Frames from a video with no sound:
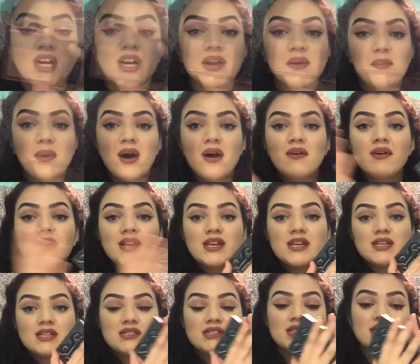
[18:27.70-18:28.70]
talk about
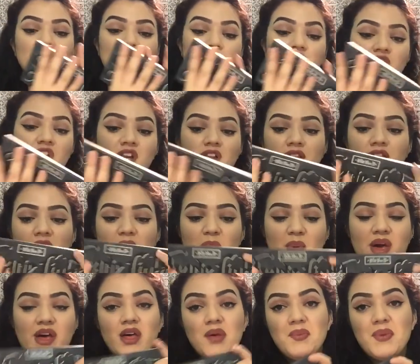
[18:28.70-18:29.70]
is the Shade and Light
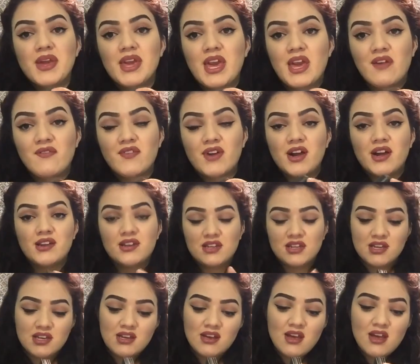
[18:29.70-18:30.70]
palette by
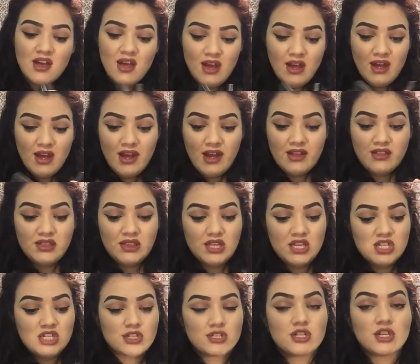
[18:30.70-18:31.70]
KatVonD, and
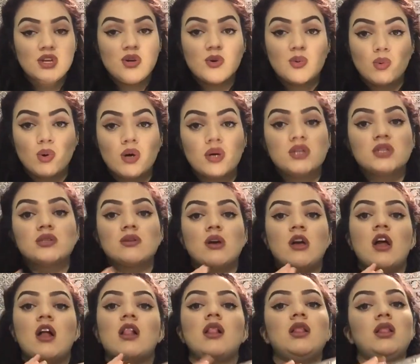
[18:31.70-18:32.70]
this was
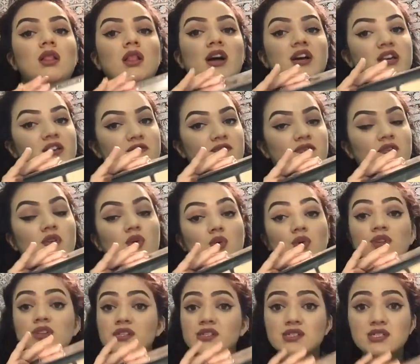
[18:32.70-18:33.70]
life. Like,
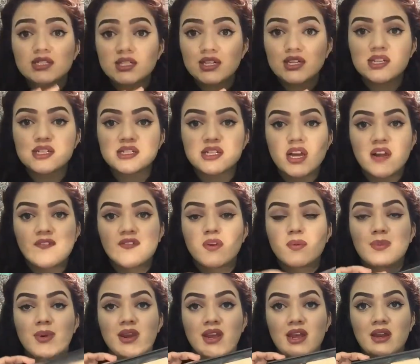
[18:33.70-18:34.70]
well, this still is life. The
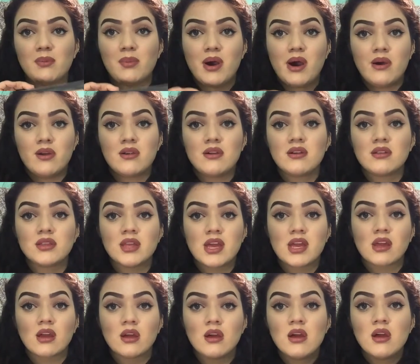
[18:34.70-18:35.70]
banana powder,
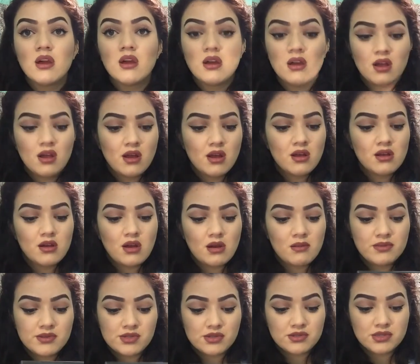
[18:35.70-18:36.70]
like, I'm
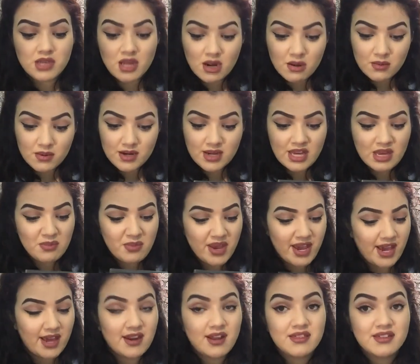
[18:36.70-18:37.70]
so scared when I hit
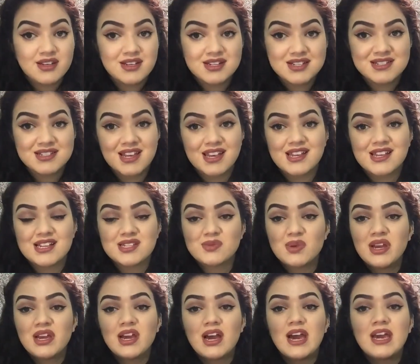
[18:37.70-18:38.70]
pan on this. Like, that's
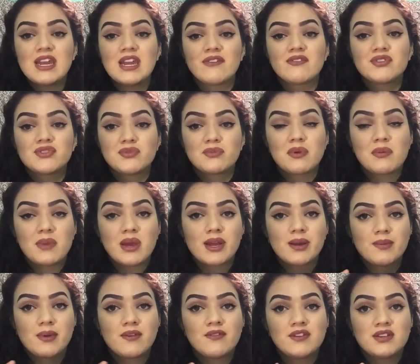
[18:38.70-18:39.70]
why I never do my
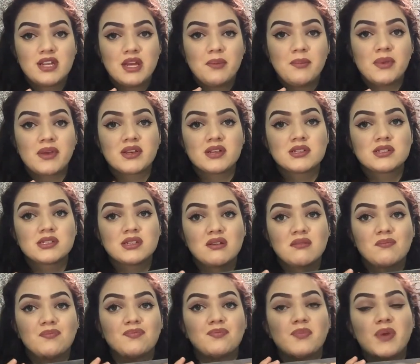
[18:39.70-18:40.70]
makeup every day, because
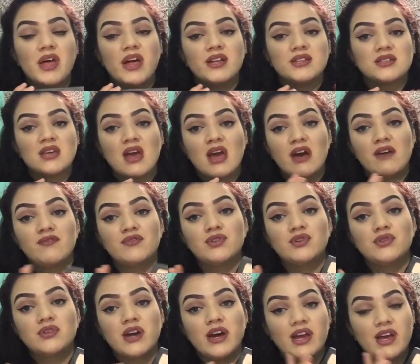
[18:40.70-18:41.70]
some palettes I have
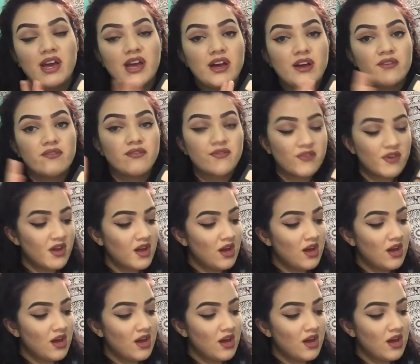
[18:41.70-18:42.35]
do not have